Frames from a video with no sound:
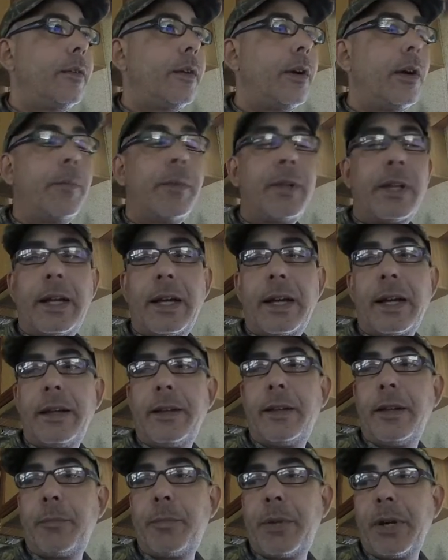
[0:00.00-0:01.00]
So I'm glad
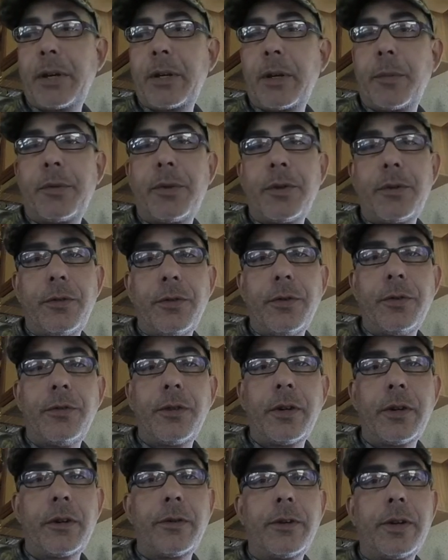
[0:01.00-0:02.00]
I did pick up this new
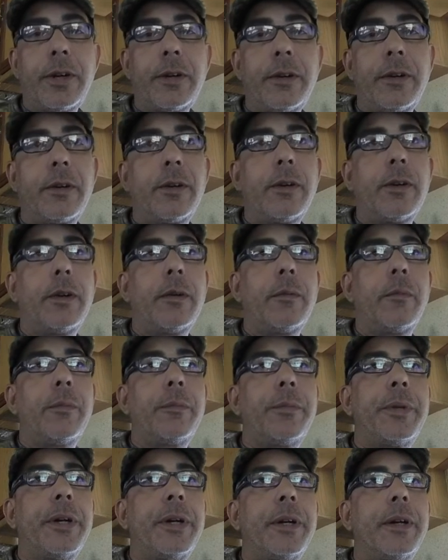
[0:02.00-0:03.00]
generator,
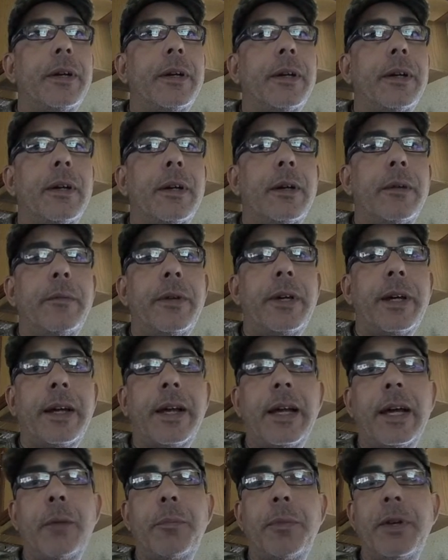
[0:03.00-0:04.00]
but I'm
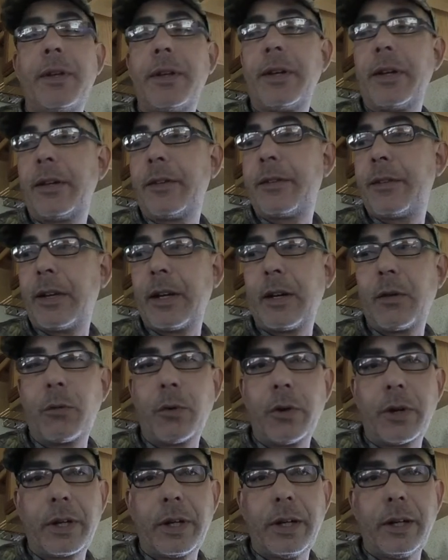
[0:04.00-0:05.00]
not happy that it's
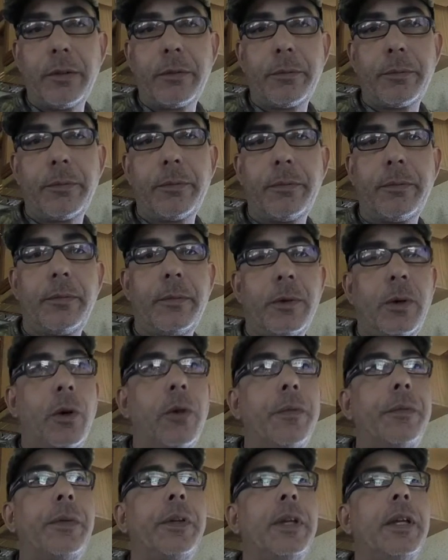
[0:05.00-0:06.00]
not working.
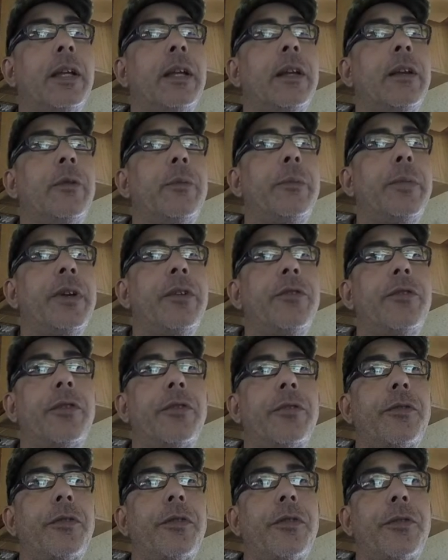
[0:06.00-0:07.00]
Hopefully it'll be
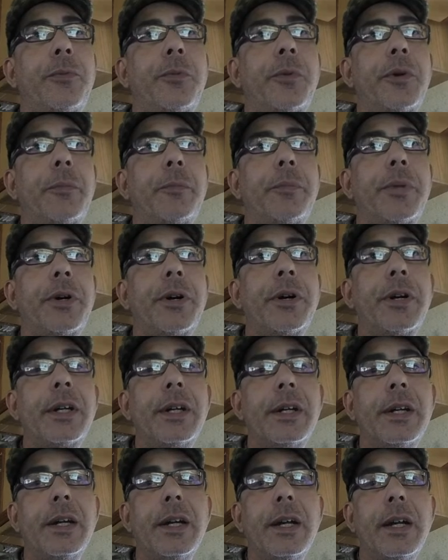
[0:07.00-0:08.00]
just this one
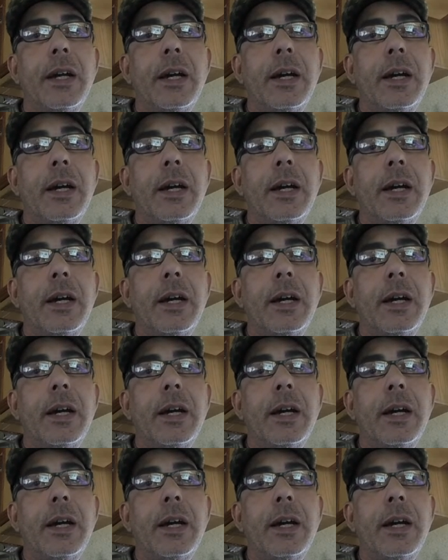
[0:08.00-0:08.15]
part,